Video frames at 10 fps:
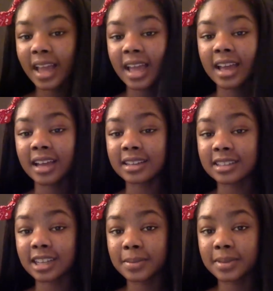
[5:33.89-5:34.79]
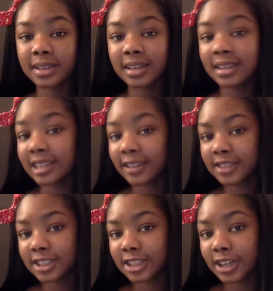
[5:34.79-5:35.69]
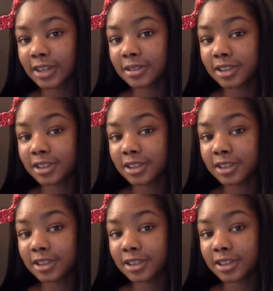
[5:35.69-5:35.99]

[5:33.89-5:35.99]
and it's gonna be in San Francisco,